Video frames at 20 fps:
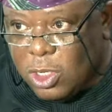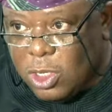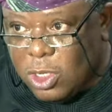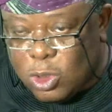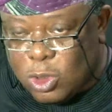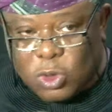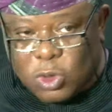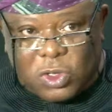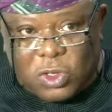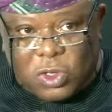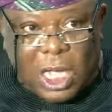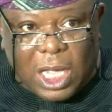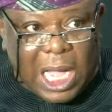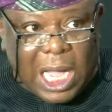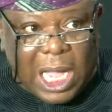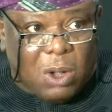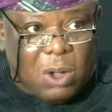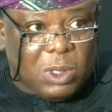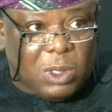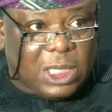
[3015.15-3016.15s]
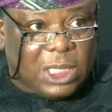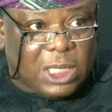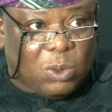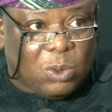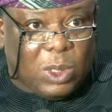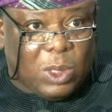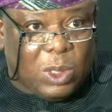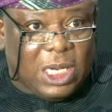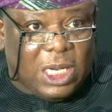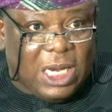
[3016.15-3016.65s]
to see how can
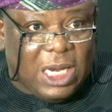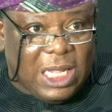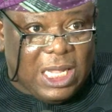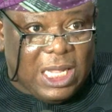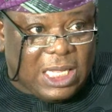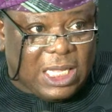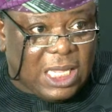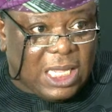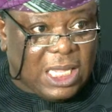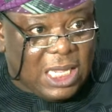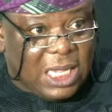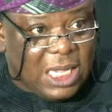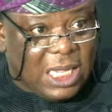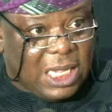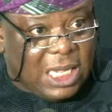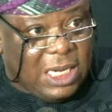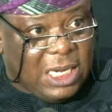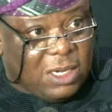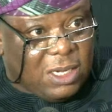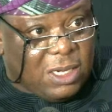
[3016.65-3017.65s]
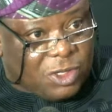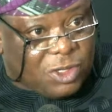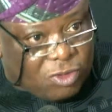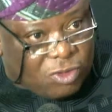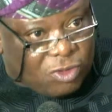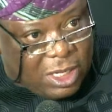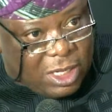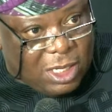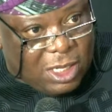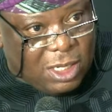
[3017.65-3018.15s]
we link
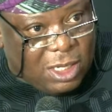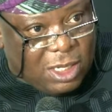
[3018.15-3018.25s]
industry